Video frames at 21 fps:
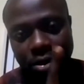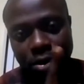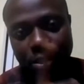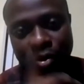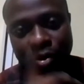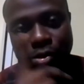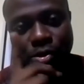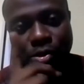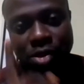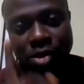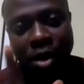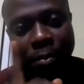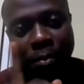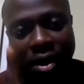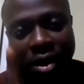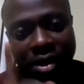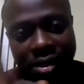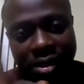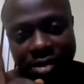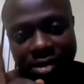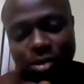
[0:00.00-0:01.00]

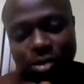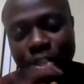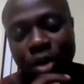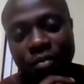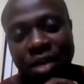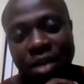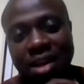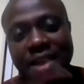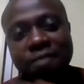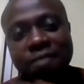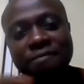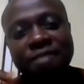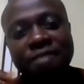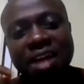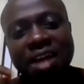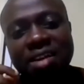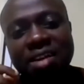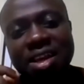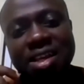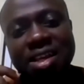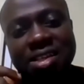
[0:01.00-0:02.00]
somebody discovered a
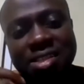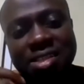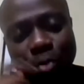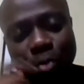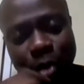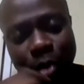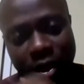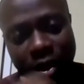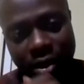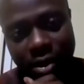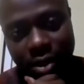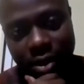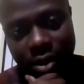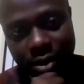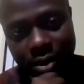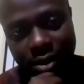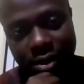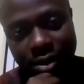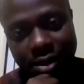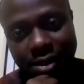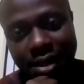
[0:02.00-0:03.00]
very easy way
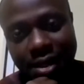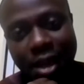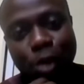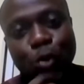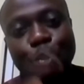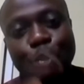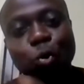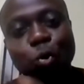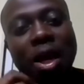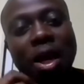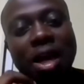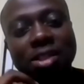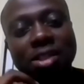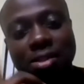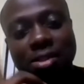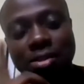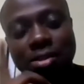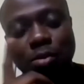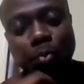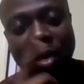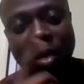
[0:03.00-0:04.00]
that you could catch
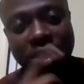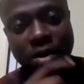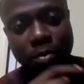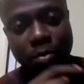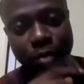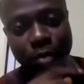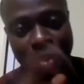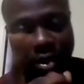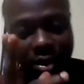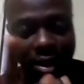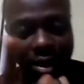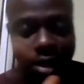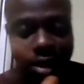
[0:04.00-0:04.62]
the spider monkey.